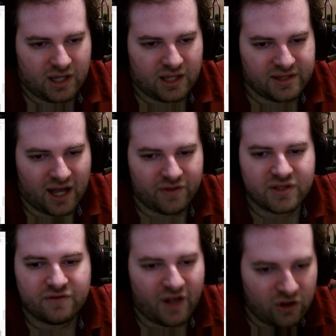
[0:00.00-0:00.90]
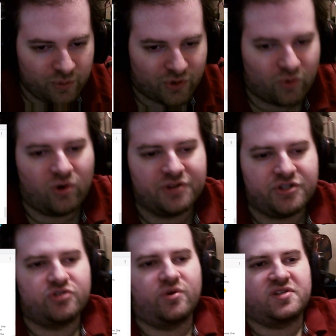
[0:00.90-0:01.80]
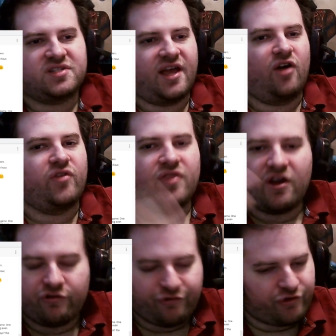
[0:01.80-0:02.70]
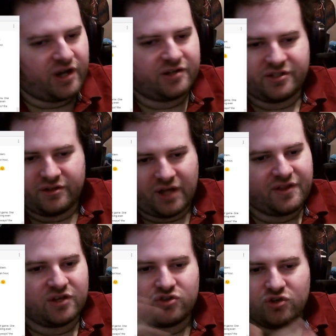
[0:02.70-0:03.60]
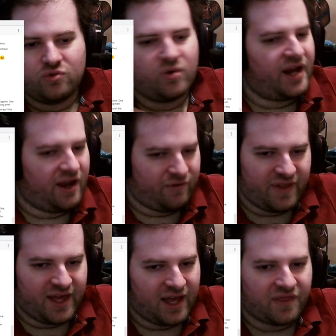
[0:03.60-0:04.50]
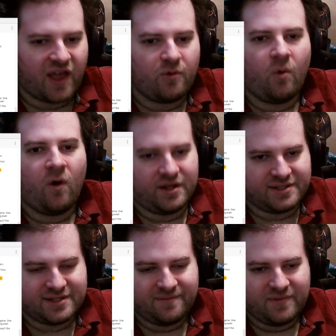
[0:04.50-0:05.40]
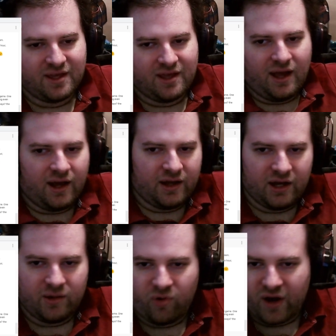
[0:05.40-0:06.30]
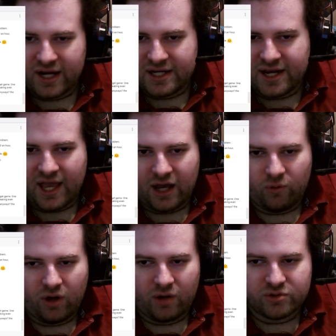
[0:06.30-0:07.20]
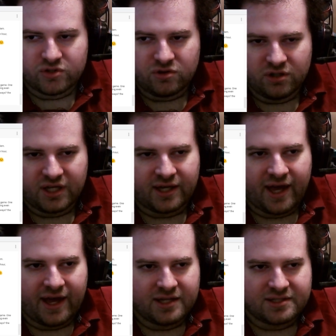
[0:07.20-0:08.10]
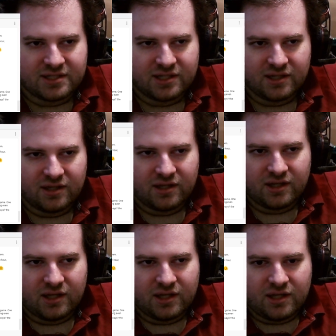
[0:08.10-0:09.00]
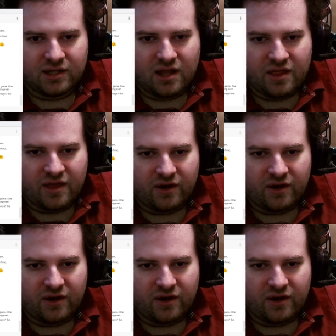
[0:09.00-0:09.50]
Now, the developer wants to do a sale, then they're free to, I think, do whatever the heck they want. Right now, what I was looking at, there